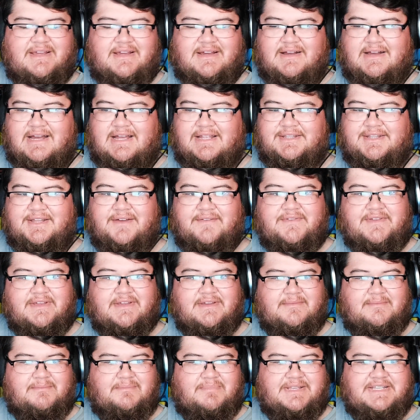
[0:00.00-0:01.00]
Uh, I love
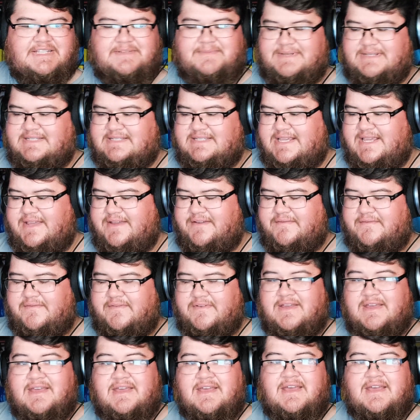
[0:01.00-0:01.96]
you. Please be safe.